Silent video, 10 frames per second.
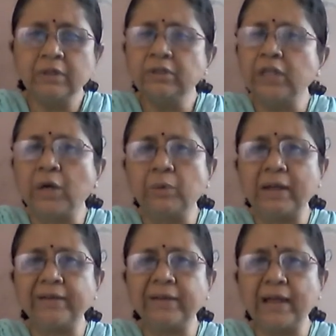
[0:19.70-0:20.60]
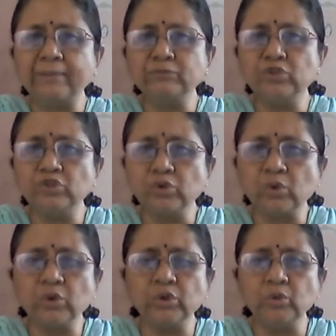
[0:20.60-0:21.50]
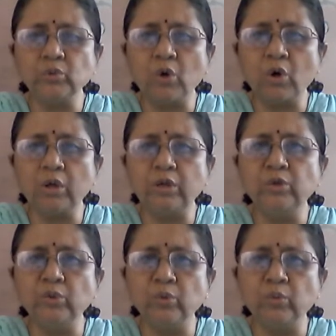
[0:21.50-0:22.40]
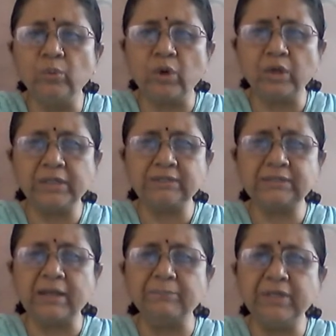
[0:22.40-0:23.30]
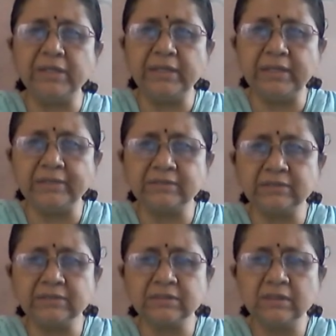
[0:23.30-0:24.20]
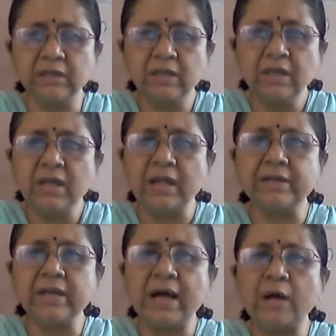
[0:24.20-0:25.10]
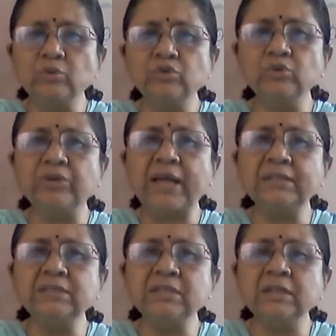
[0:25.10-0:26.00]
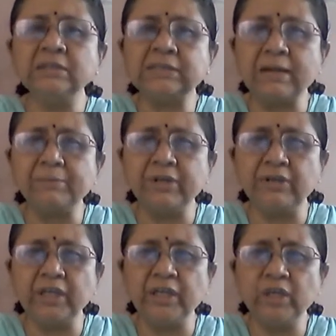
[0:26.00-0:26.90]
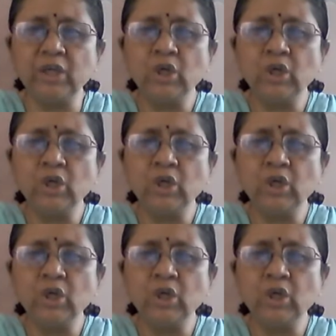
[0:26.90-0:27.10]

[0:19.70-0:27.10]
Now, I am sure you all know what a summary is and how to write a summary.